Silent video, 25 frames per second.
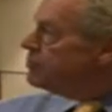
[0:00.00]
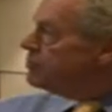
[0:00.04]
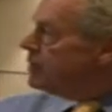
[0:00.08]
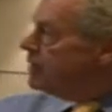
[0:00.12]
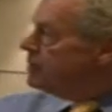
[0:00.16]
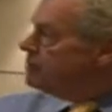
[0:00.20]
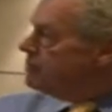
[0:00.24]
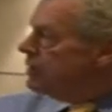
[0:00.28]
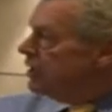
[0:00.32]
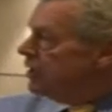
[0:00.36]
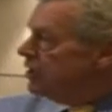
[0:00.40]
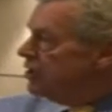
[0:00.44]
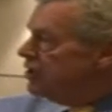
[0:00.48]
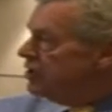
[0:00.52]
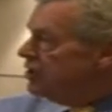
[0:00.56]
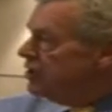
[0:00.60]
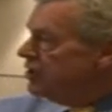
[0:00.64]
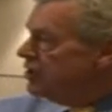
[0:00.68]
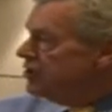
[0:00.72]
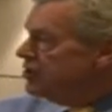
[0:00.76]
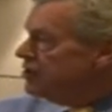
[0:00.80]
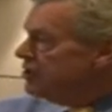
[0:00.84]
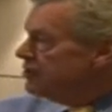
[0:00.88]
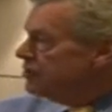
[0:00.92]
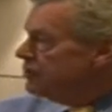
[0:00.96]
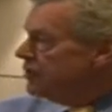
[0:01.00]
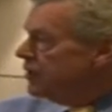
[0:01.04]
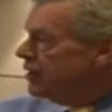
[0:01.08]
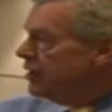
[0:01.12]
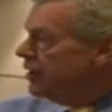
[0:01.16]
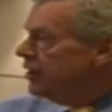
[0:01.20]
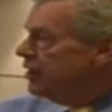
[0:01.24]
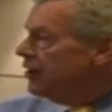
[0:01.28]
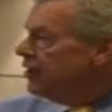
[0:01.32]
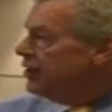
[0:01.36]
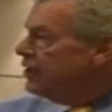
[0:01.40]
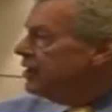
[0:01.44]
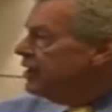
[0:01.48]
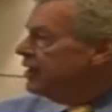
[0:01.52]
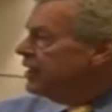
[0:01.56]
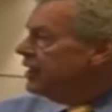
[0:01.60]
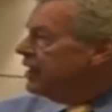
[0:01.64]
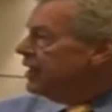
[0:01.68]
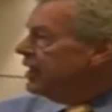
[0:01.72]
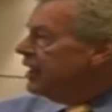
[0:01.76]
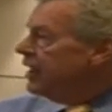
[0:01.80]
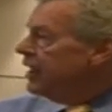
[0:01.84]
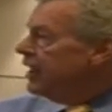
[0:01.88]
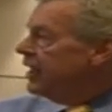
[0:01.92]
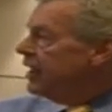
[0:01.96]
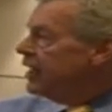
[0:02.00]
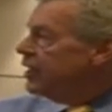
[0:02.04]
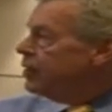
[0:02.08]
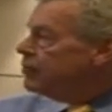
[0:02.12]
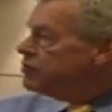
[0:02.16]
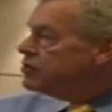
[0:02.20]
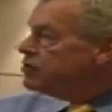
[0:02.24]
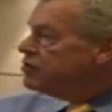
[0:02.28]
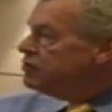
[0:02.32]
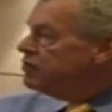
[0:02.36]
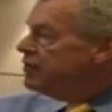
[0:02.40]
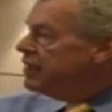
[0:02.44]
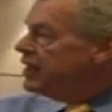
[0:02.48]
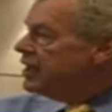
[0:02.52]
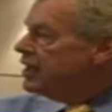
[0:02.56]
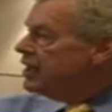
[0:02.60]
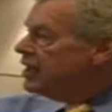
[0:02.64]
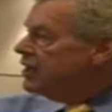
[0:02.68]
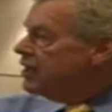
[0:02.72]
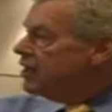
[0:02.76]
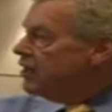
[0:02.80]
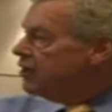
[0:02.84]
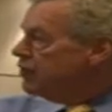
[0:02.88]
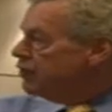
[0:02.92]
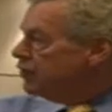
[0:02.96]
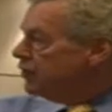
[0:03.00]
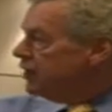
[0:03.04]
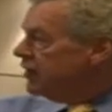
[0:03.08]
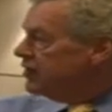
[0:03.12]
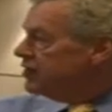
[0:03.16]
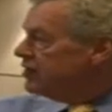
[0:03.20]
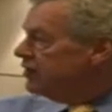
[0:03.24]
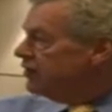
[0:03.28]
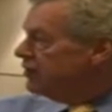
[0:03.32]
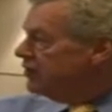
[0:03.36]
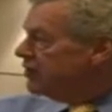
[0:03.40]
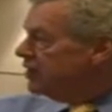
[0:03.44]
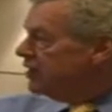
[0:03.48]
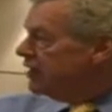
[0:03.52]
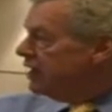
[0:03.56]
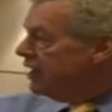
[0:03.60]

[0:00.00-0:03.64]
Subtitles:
by many neurons, as we know, and helps to regulate the overall activity